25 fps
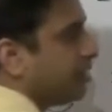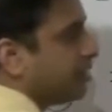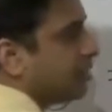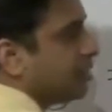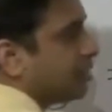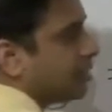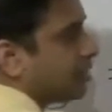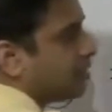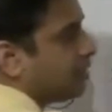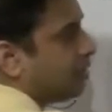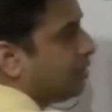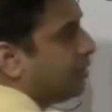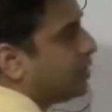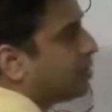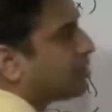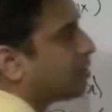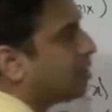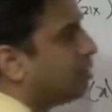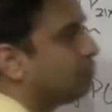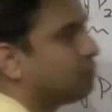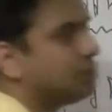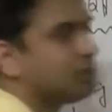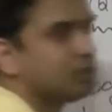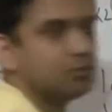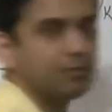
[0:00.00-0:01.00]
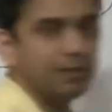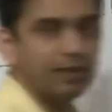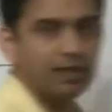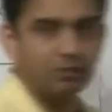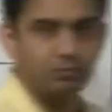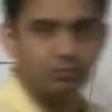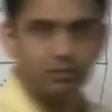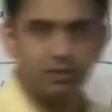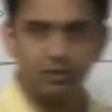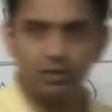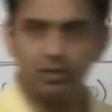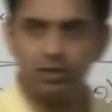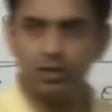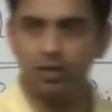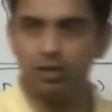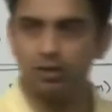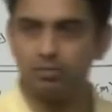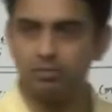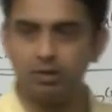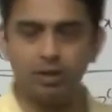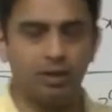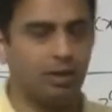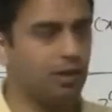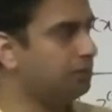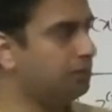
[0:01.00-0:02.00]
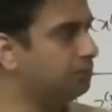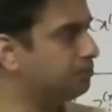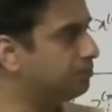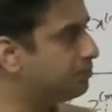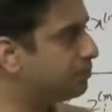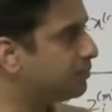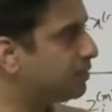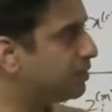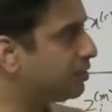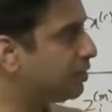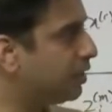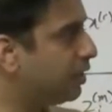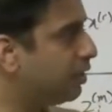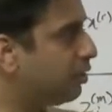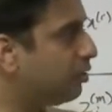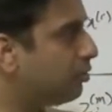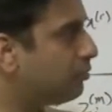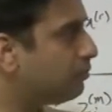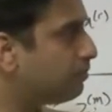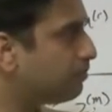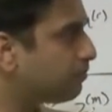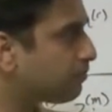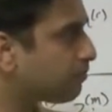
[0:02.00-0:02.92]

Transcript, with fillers: this just this term just becomes um, um, zero.